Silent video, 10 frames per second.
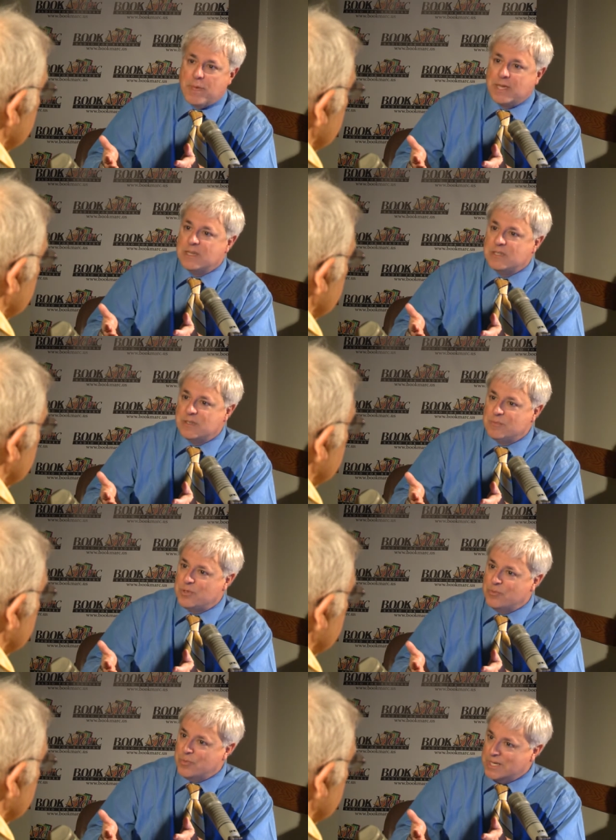mechanism
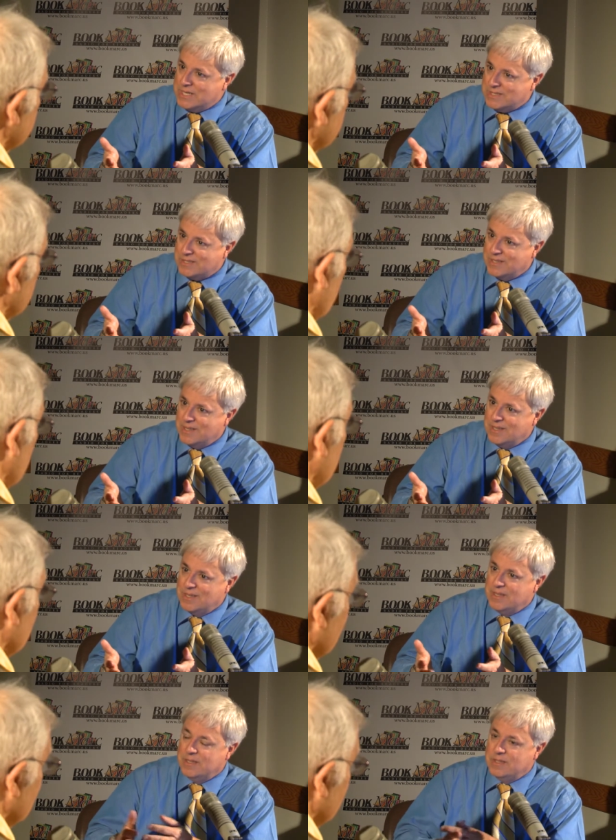to read it.
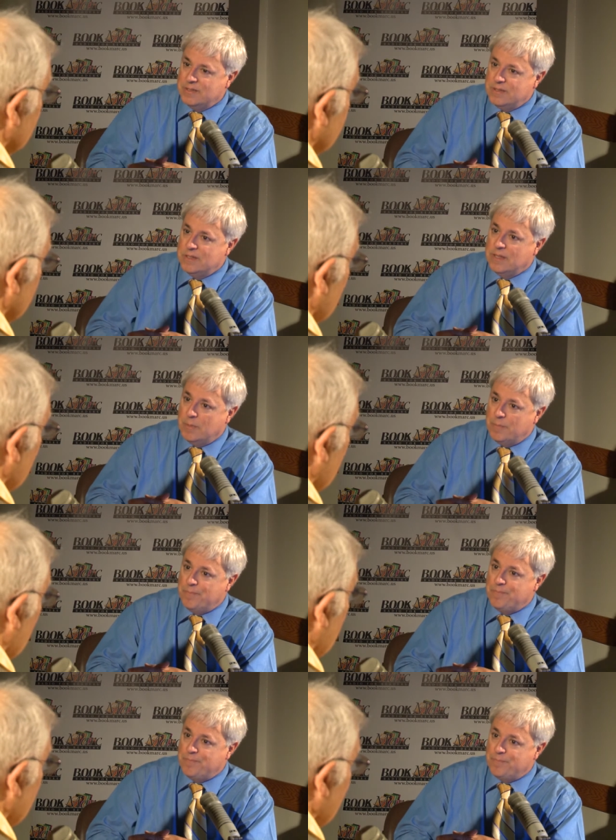Really? I